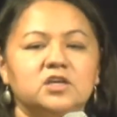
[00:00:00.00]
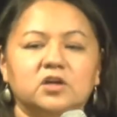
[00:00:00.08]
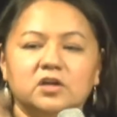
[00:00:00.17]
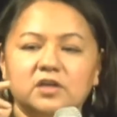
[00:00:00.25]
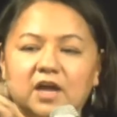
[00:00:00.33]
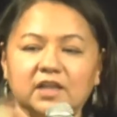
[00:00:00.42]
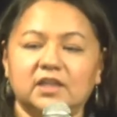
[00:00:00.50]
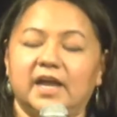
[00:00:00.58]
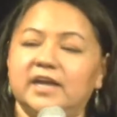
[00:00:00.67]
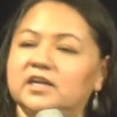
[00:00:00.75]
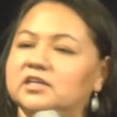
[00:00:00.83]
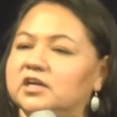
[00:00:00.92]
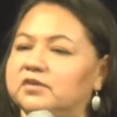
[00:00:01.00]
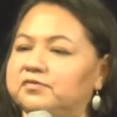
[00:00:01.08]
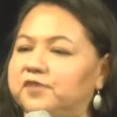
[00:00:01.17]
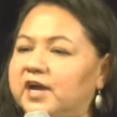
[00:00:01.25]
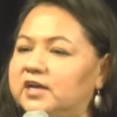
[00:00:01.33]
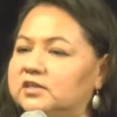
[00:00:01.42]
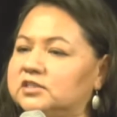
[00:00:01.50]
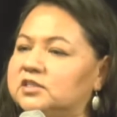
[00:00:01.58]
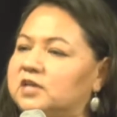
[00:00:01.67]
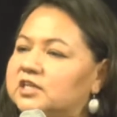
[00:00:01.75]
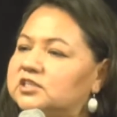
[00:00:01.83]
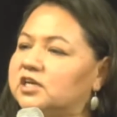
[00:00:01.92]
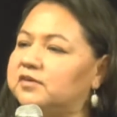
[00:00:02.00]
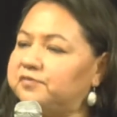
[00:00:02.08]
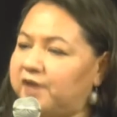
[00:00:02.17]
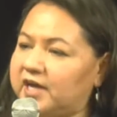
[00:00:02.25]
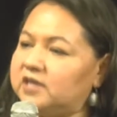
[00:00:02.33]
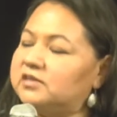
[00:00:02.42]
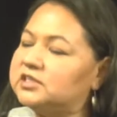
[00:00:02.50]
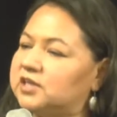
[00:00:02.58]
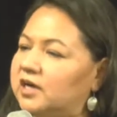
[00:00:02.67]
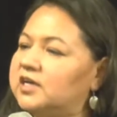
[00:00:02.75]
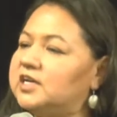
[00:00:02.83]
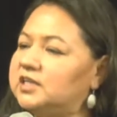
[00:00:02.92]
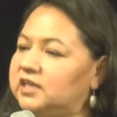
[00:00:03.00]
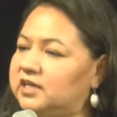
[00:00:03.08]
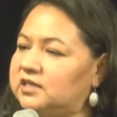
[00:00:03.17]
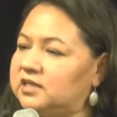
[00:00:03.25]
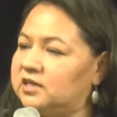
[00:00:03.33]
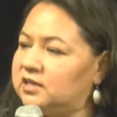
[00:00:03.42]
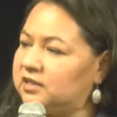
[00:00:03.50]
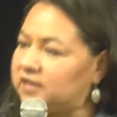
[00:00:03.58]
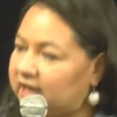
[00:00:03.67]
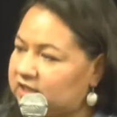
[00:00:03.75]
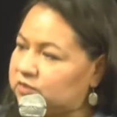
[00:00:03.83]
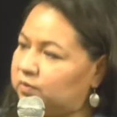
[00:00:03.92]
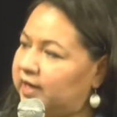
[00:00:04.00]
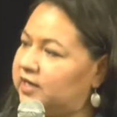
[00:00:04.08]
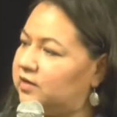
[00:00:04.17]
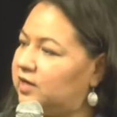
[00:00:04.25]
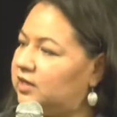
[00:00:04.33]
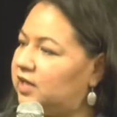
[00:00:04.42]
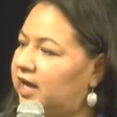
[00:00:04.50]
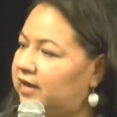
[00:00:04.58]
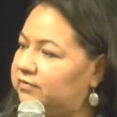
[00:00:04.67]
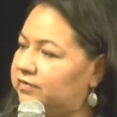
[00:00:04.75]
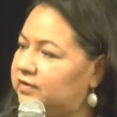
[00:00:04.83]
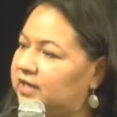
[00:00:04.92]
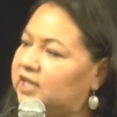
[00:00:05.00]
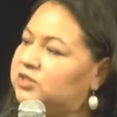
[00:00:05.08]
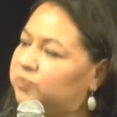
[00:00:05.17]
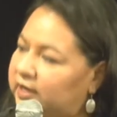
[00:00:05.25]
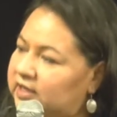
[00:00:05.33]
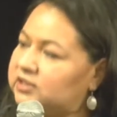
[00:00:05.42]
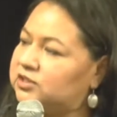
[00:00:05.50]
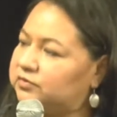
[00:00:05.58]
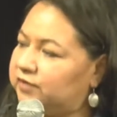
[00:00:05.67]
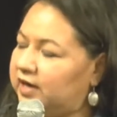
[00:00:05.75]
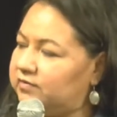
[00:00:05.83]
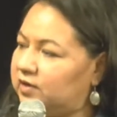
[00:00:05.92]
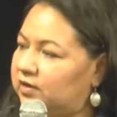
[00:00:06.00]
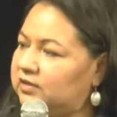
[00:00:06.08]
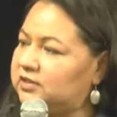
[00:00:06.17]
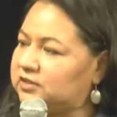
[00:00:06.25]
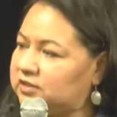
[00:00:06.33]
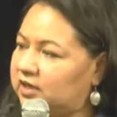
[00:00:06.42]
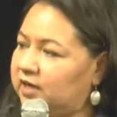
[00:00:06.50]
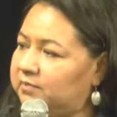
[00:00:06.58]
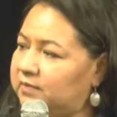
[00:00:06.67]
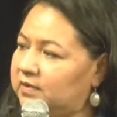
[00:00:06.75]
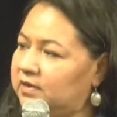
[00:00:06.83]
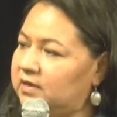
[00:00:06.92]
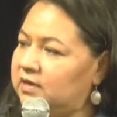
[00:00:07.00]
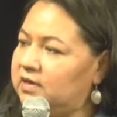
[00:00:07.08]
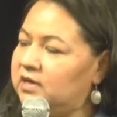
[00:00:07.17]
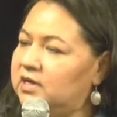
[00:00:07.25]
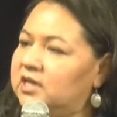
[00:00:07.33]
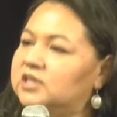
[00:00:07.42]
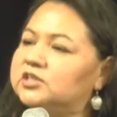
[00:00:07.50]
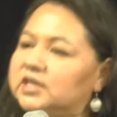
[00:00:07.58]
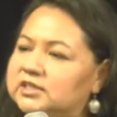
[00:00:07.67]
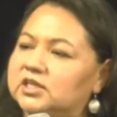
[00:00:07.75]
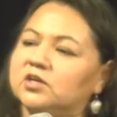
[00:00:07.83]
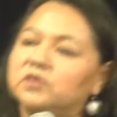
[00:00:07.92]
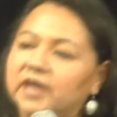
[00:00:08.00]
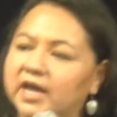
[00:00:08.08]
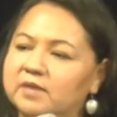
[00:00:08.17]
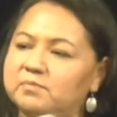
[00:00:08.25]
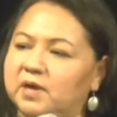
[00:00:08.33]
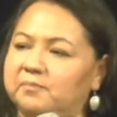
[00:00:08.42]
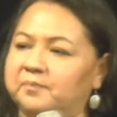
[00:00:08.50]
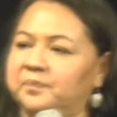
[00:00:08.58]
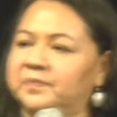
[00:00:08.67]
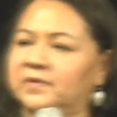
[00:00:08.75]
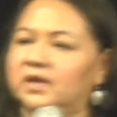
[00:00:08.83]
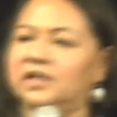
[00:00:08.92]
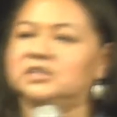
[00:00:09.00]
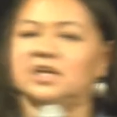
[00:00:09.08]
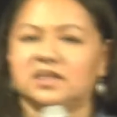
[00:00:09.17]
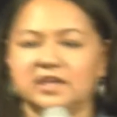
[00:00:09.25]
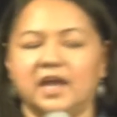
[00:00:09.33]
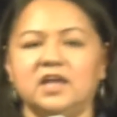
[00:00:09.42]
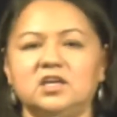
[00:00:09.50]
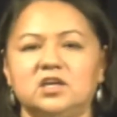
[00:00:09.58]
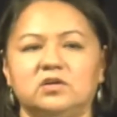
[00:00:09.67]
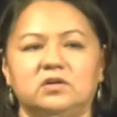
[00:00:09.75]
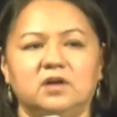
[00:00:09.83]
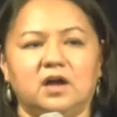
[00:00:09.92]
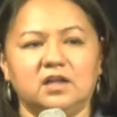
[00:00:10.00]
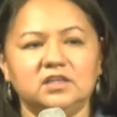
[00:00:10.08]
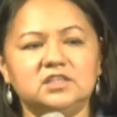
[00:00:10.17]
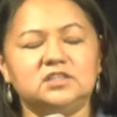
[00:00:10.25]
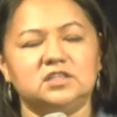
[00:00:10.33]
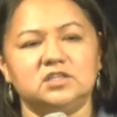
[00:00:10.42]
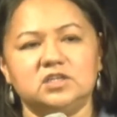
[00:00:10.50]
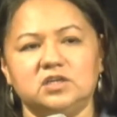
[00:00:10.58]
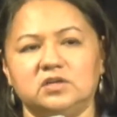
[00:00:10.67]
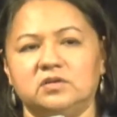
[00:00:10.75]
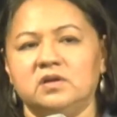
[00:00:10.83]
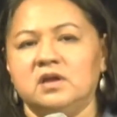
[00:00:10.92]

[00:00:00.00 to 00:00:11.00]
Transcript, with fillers: You're not lighting their fires because their fire is already lit. That's why they're alive. That's why they survived all this time. So I said, okay, mom. I said, thank you. I'll listen to you.